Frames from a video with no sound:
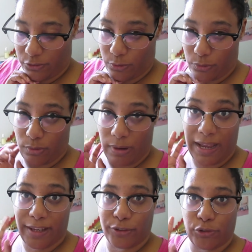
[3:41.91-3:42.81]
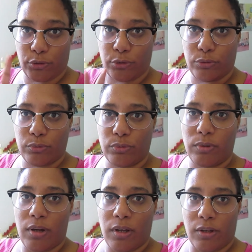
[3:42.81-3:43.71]
So I'll show
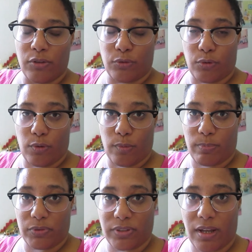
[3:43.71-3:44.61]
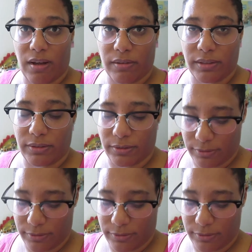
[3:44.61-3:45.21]
you the postcard